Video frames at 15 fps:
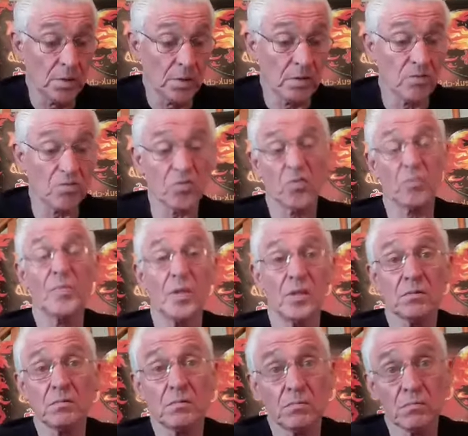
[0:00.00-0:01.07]
Just come on.
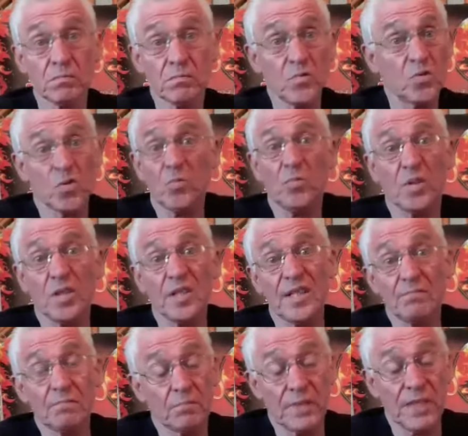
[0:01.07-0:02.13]
Just come on
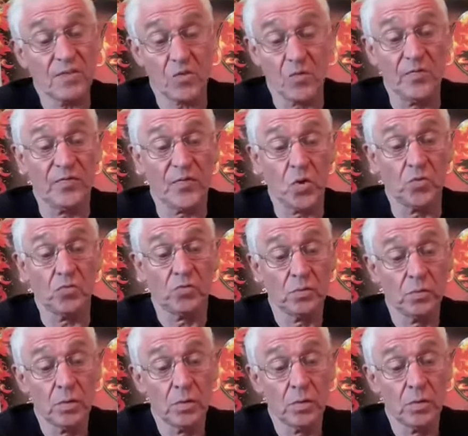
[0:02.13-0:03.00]
and have some fun.